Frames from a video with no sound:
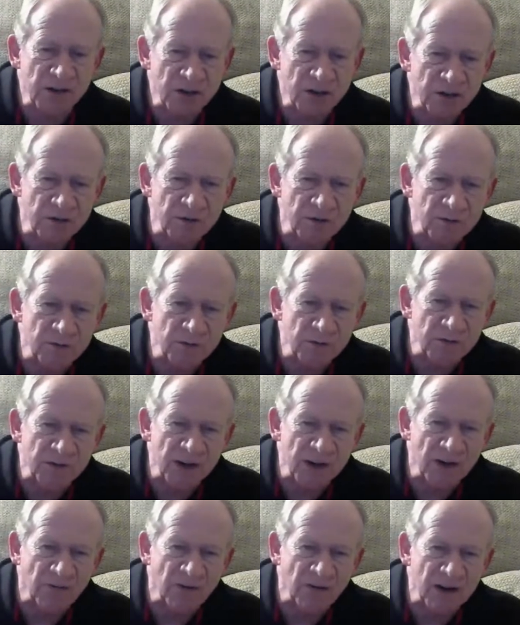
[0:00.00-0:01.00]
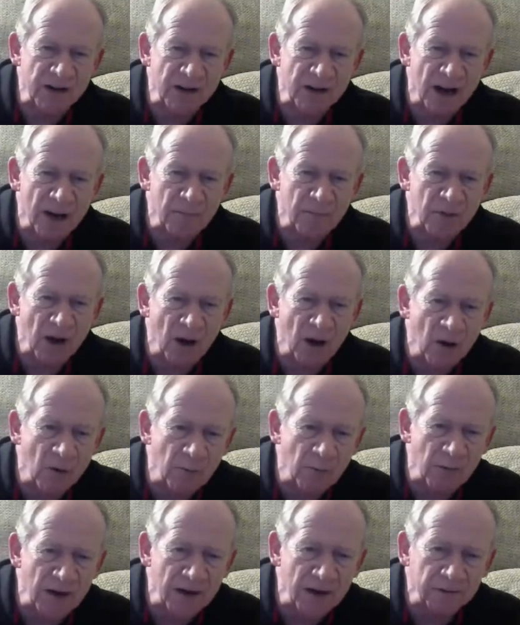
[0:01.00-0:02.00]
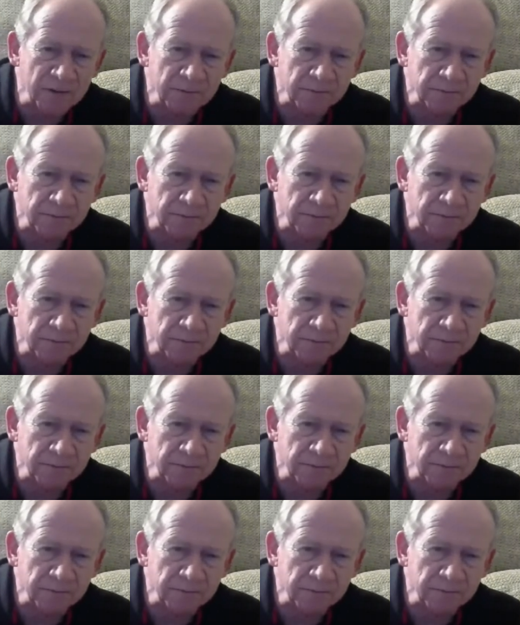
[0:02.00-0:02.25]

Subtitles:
Jews every time you open it.